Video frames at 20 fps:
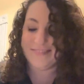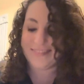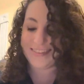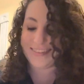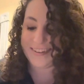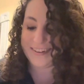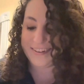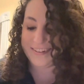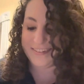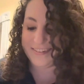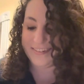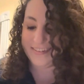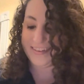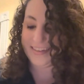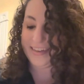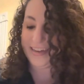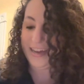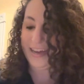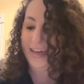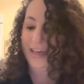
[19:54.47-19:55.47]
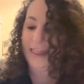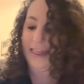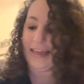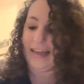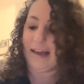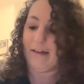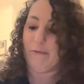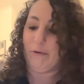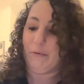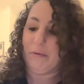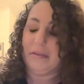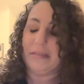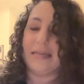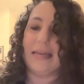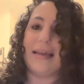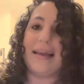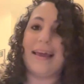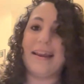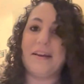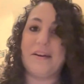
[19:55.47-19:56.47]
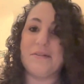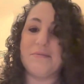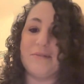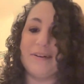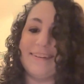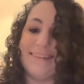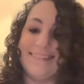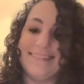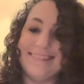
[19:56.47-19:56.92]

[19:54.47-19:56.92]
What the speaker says: so I think everyone's gonna get a good one.